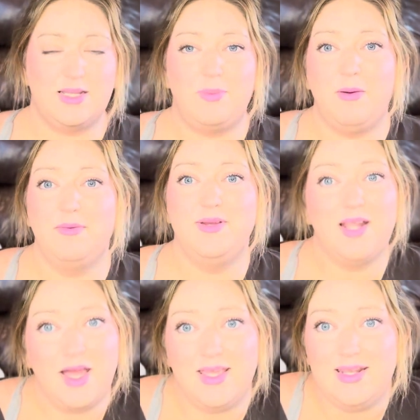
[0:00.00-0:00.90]
I'm probably
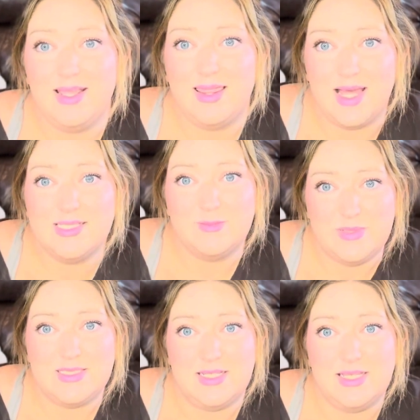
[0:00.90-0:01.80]
not any less
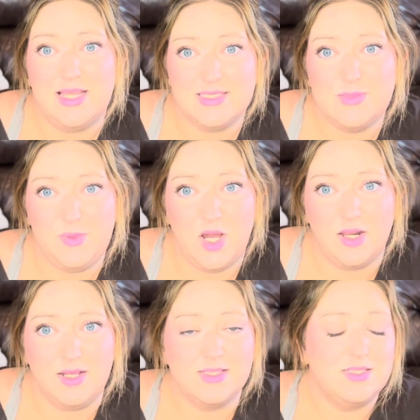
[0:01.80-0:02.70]
busy, let's be
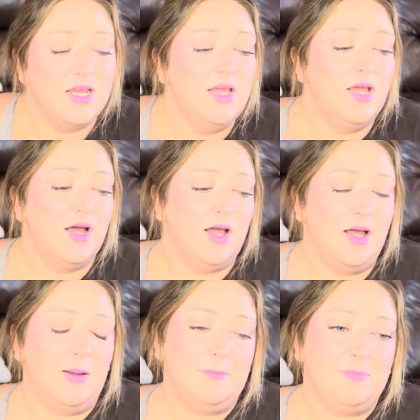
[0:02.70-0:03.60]
honest.
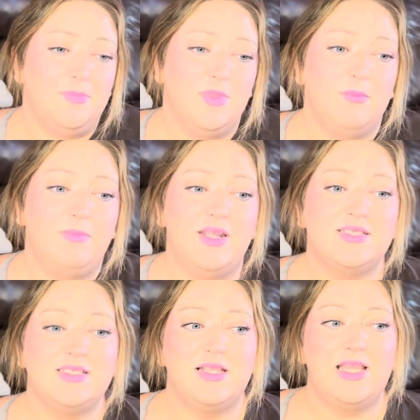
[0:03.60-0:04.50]
Um, but
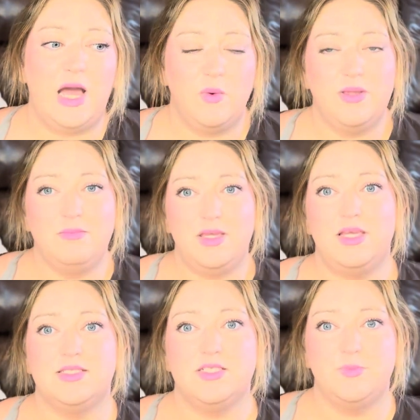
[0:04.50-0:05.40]
it's allowing
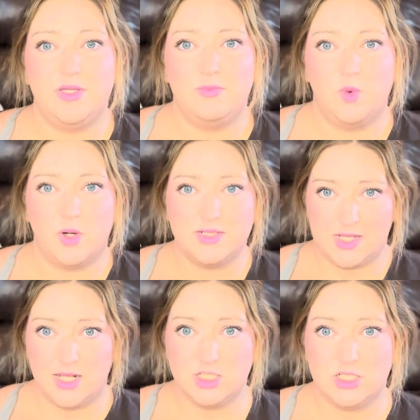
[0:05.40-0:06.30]
me to be more
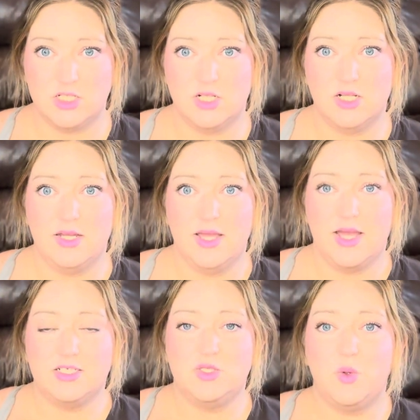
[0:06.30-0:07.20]
intentional
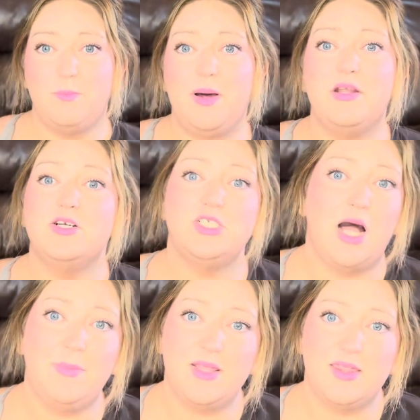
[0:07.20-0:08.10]
and do a better
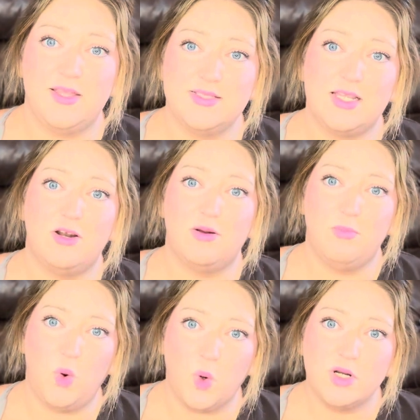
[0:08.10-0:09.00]
job at the things that are
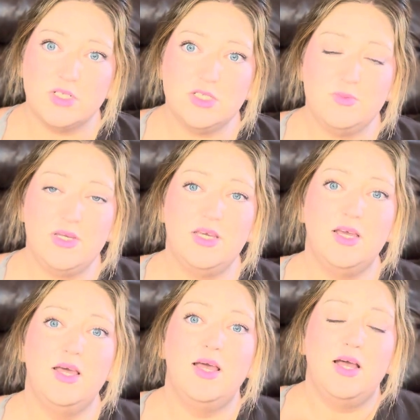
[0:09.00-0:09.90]
important to
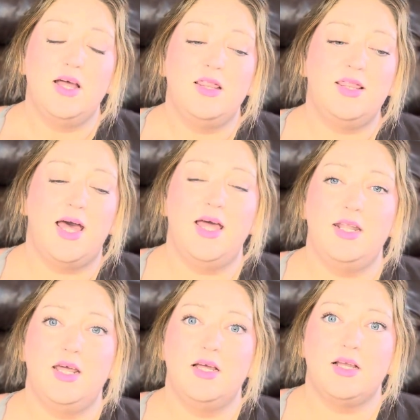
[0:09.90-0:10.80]
me
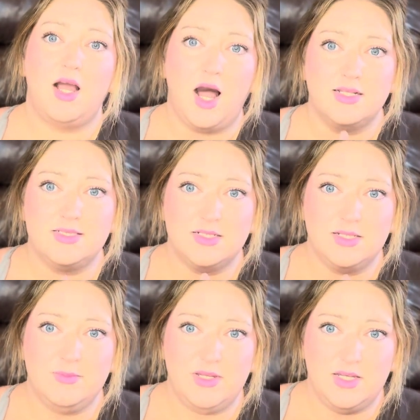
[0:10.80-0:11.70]
than
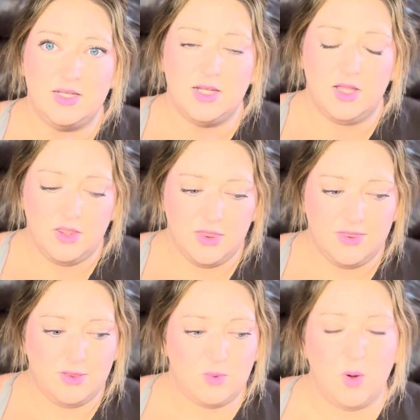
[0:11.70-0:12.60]
constantly being
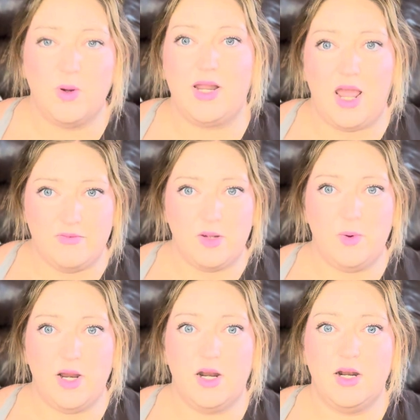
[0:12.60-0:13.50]
thrown
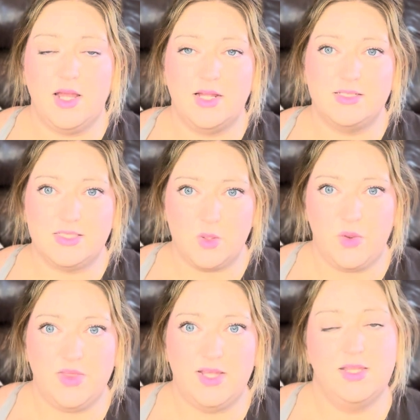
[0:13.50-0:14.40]
everywhere and so
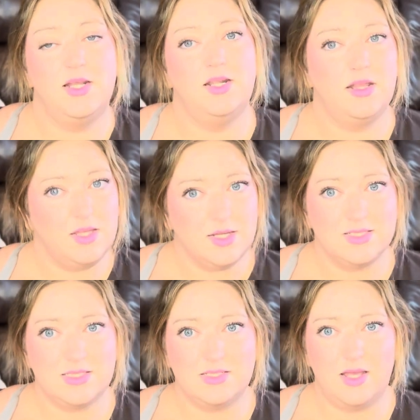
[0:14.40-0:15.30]
thin that nothing
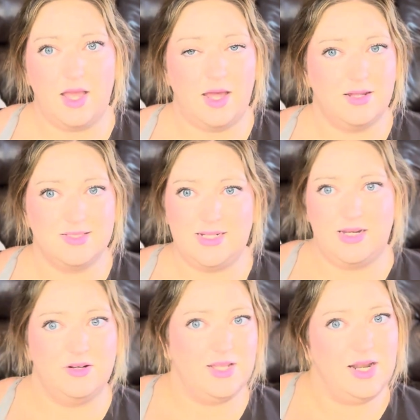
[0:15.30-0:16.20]
is at a
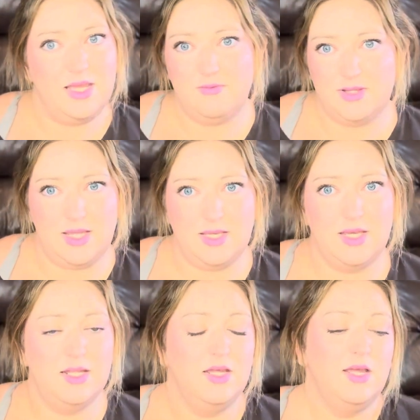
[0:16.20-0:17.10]
standard that I even like
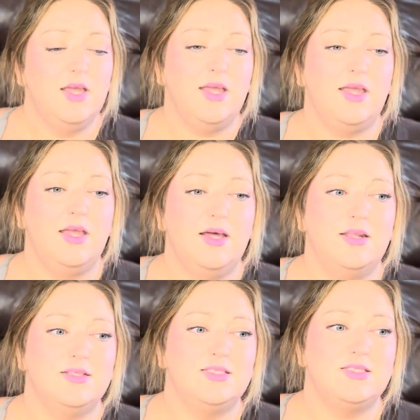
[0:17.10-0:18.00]
it. And
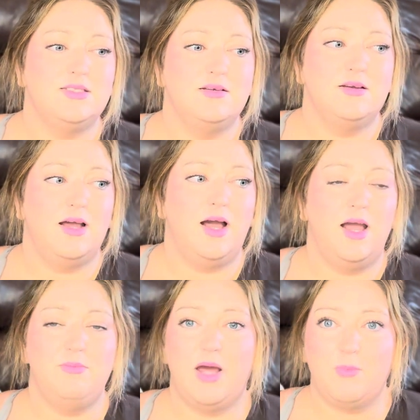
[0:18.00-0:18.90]
it's,
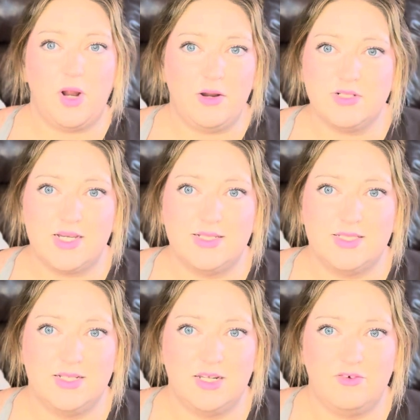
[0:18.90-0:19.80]
I'm not
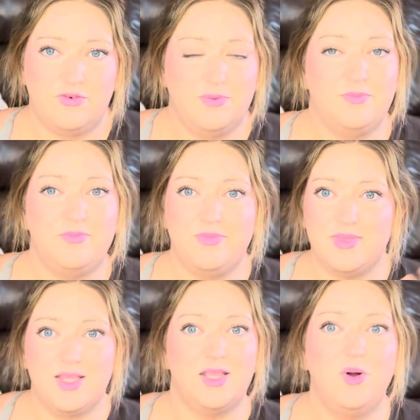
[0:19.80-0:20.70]
prioritizing enough.
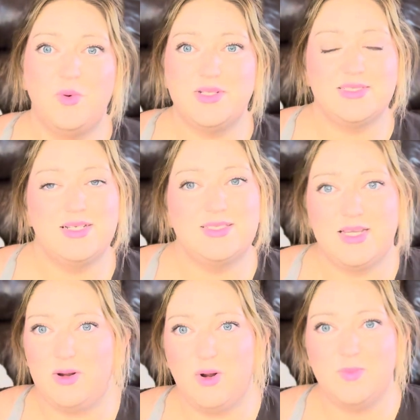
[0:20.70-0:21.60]
The whole reason I stay
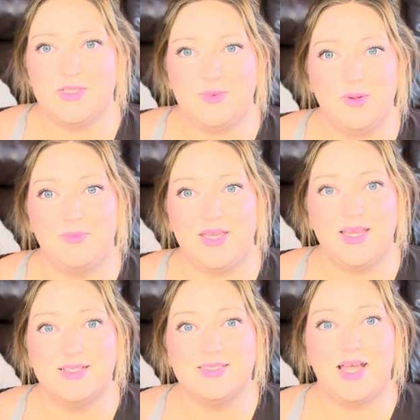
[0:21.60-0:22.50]
at home is to be with my
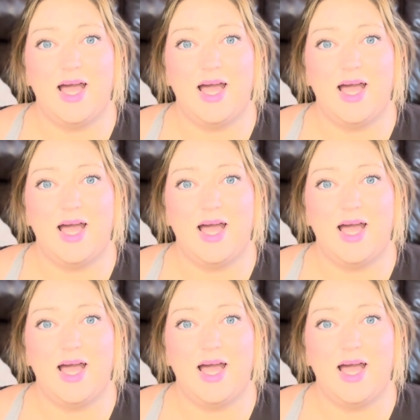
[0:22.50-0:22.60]
kids.